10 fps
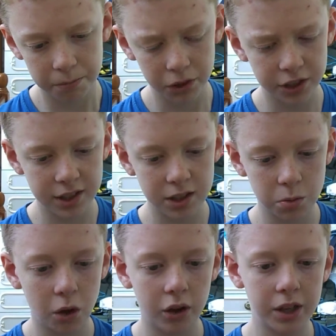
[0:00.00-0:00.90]
But this
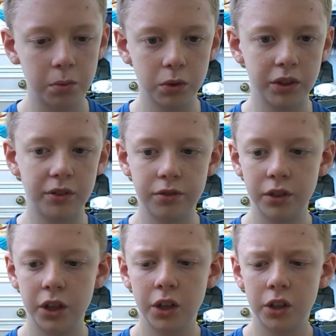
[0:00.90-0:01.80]
is what it would
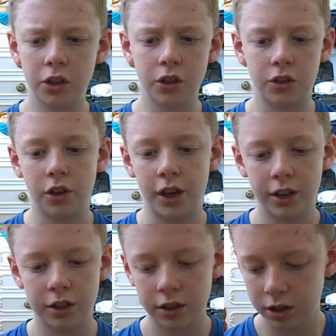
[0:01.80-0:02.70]
have looked
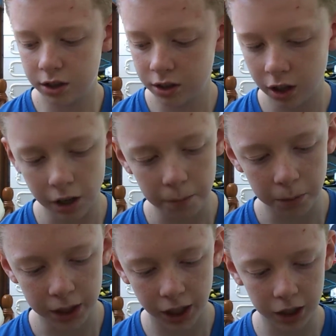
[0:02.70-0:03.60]
like
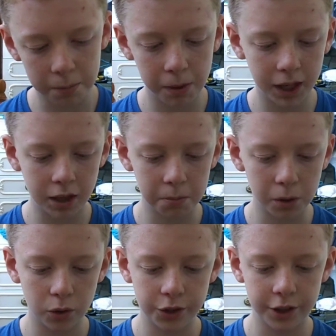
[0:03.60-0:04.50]
um, when Alan Pegler
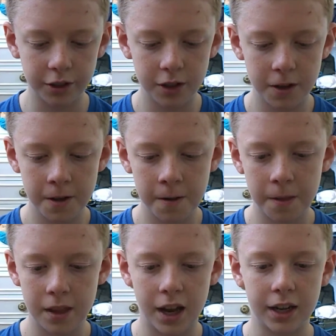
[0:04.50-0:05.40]
bought it,
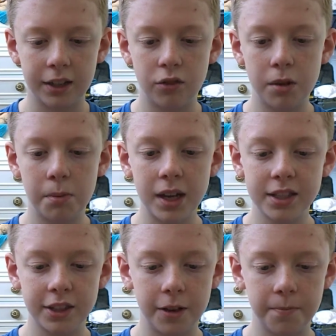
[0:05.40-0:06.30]
and he
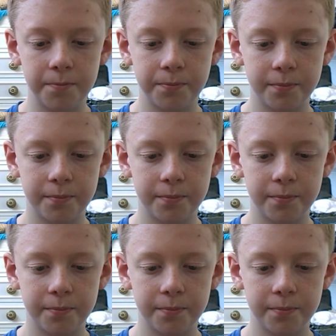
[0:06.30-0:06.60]
repainted it.